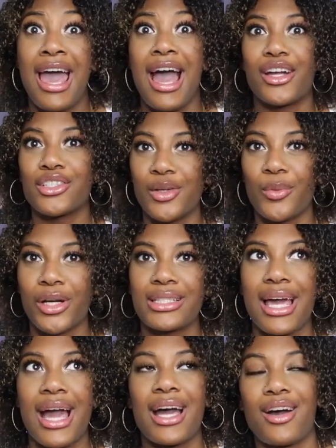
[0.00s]
actually worked
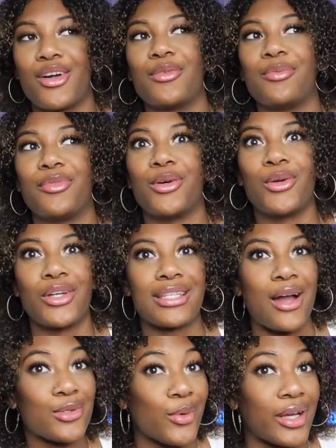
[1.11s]
at the Hooters
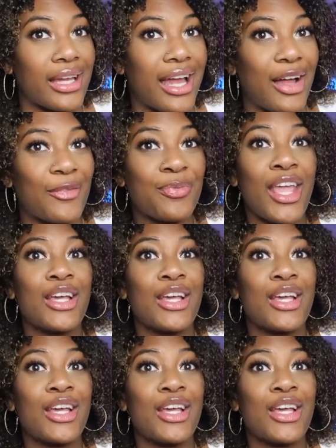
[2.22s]
I was working at,